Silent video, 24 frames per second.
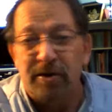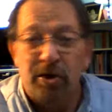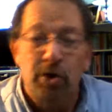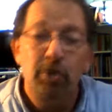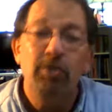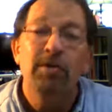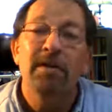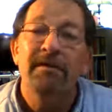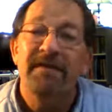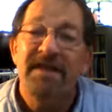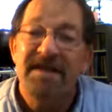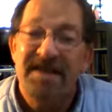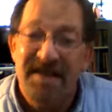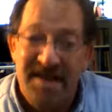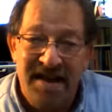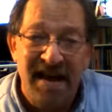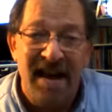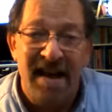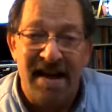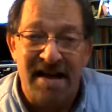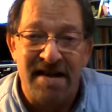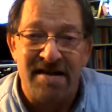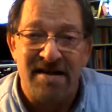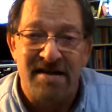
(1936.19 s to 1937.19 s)
2 of the
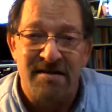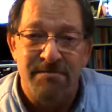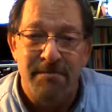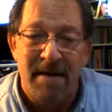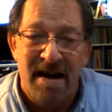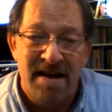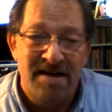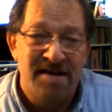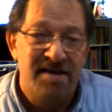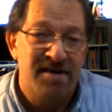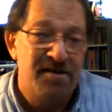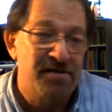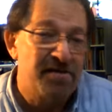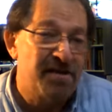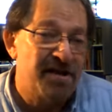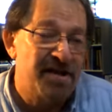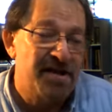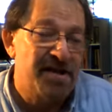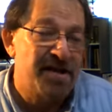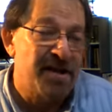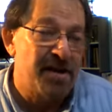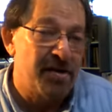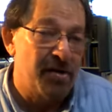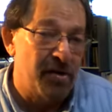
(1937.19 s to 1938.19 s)
states,
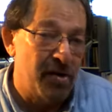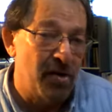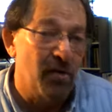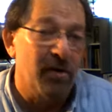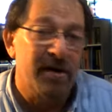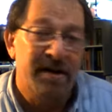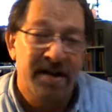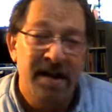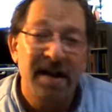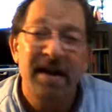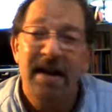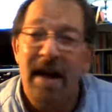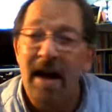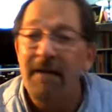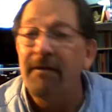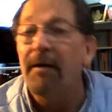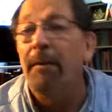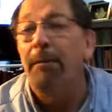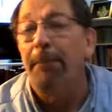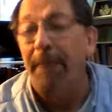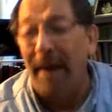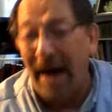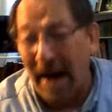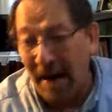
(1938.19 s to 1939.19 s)
Massachusetts and New York, did have a
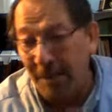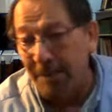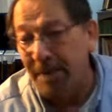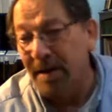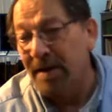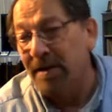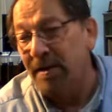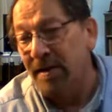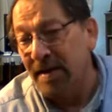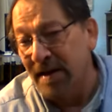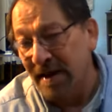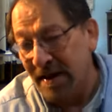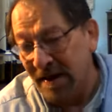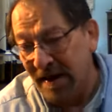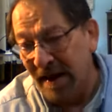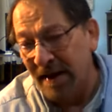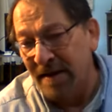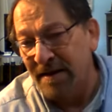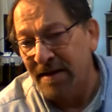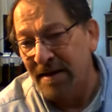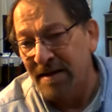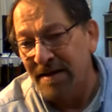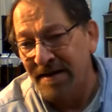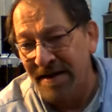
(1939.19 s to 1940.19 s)
popularly
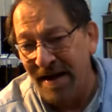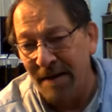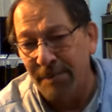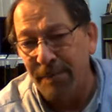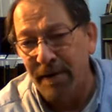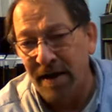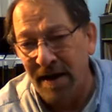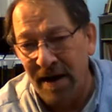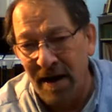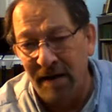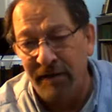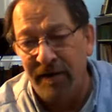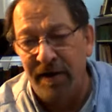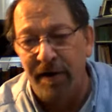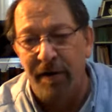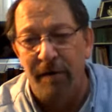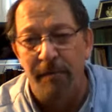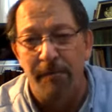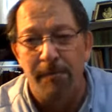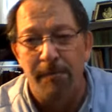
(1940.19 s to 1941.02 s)
elected separate governor.